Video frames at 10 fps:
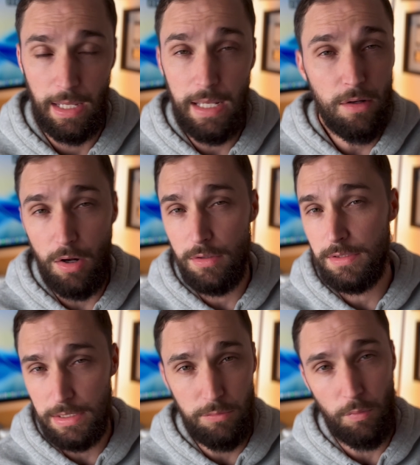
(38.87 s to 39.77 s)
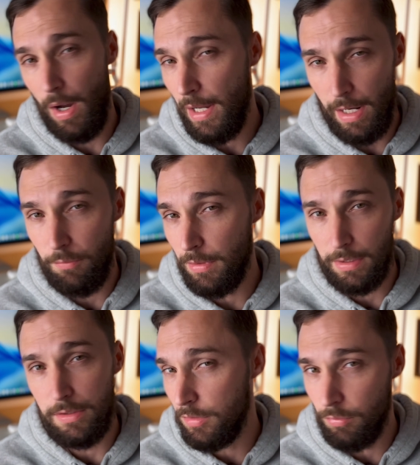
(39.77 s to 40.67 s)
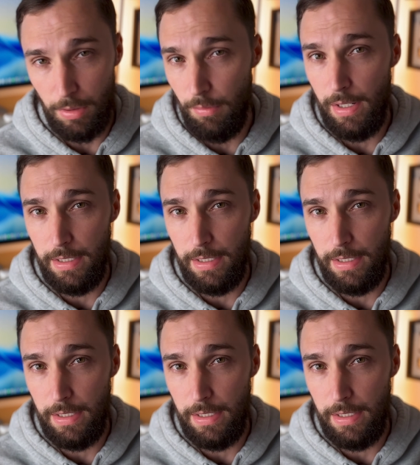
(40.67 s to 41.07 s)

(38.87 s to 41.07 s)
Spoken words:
and honestly why I really do regret